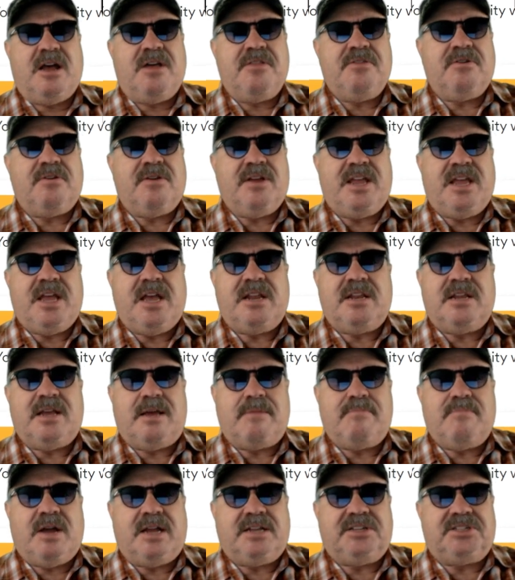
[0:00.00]
other end
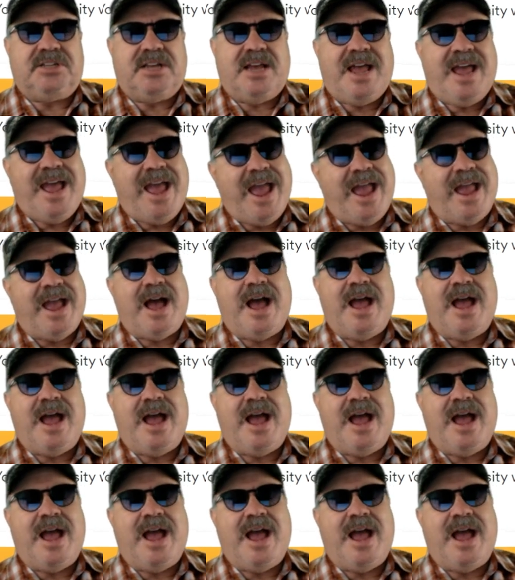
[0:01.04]
that might say, hey,